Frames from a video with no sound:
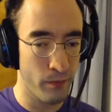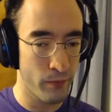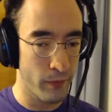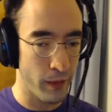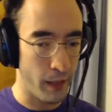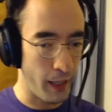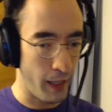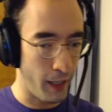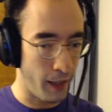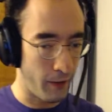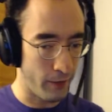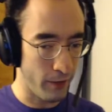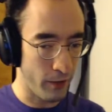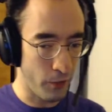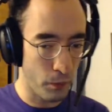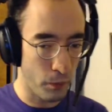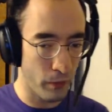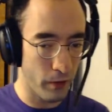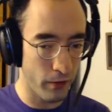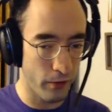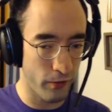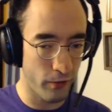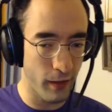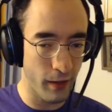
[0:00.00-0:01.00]
And this
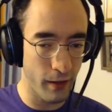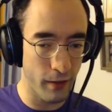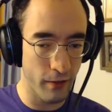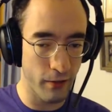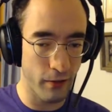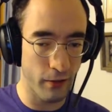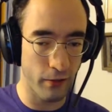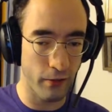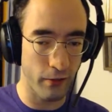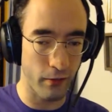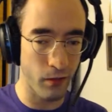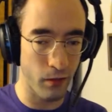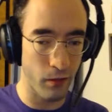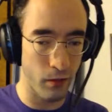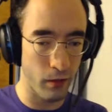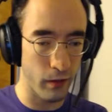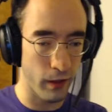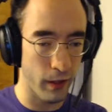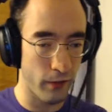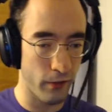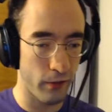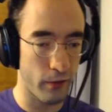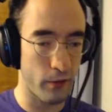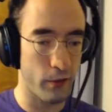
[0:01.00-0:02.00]
boss fires its little
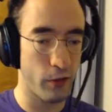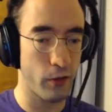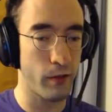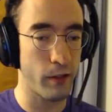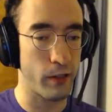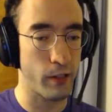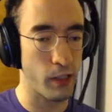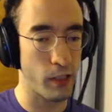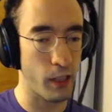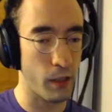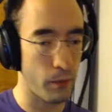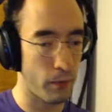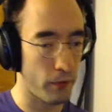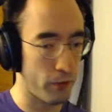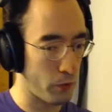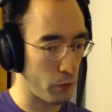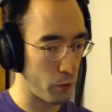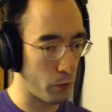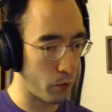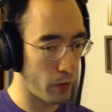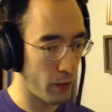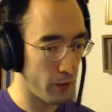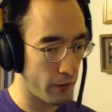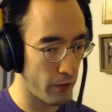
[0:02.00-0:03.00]
laser turret ships
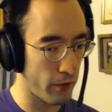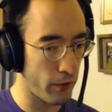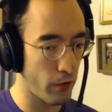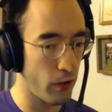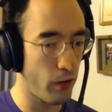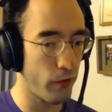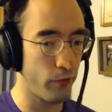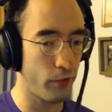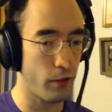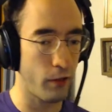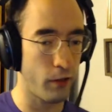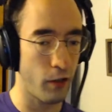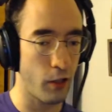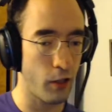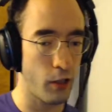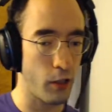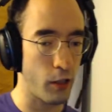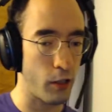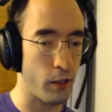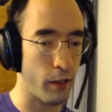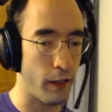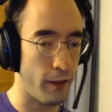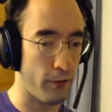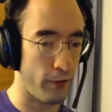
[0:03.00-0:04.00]
twice as often on
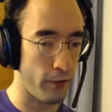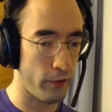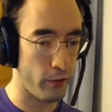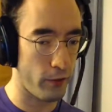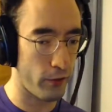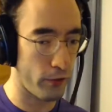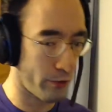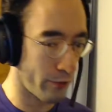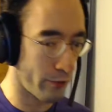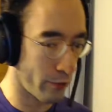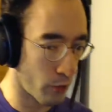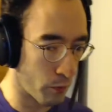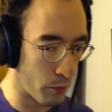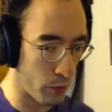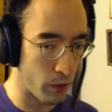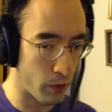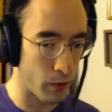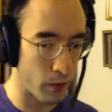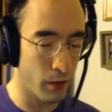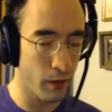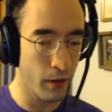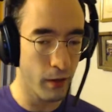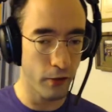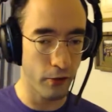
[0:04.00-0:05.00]
hard as it does on normal,
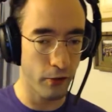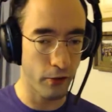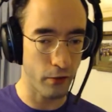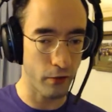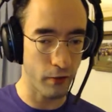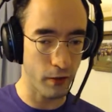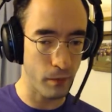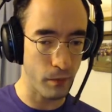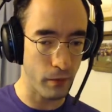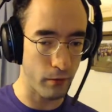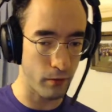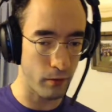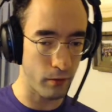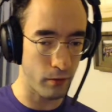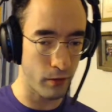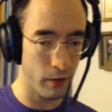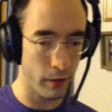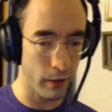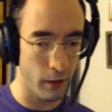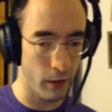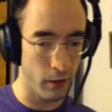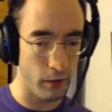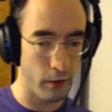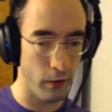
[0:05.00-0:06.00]
so it can be really
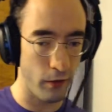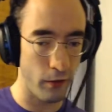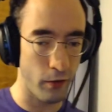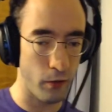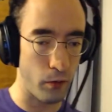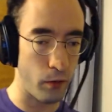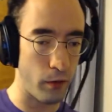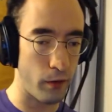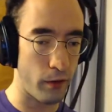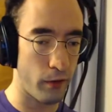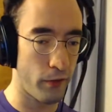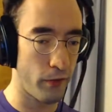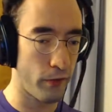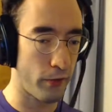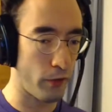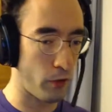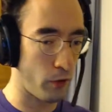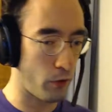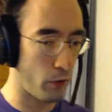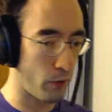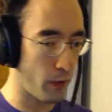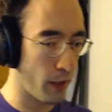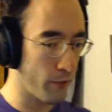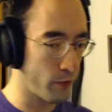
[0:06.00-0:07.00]
hard to deal with,
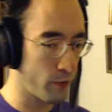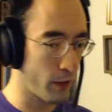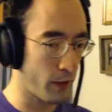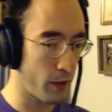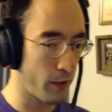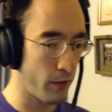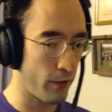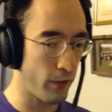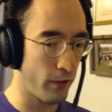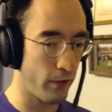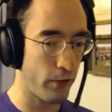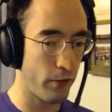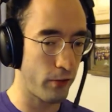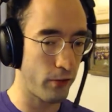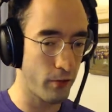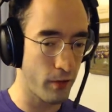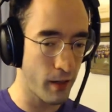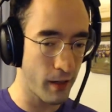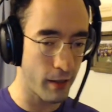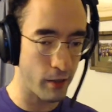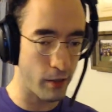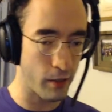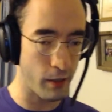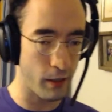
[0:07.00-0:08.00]
so having a consistent
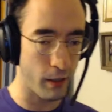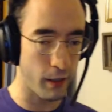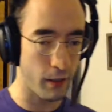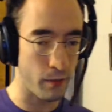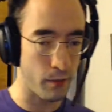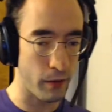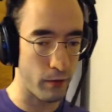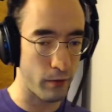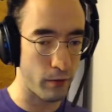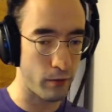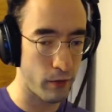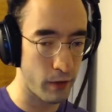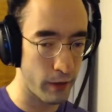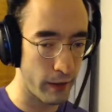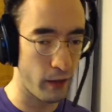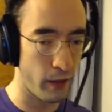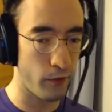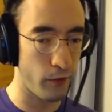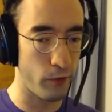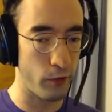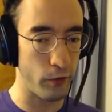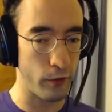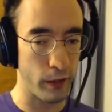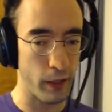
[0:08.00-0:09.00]
strategy can be really
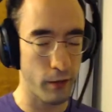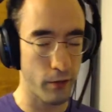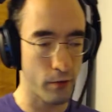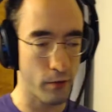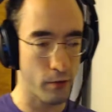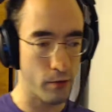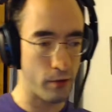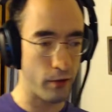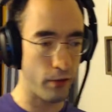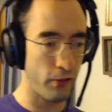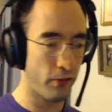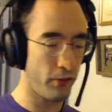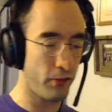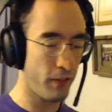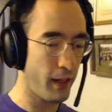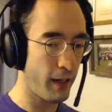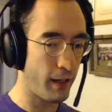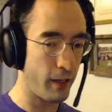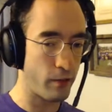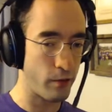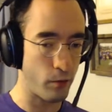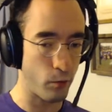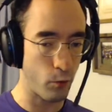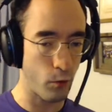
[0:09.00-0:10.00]
helpful to get through this
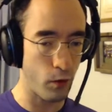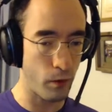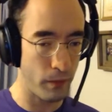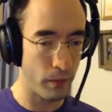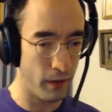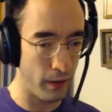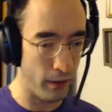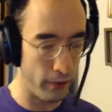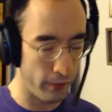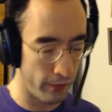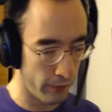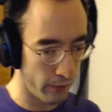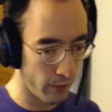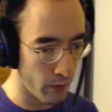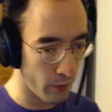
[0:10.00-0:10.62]
stage in one piece.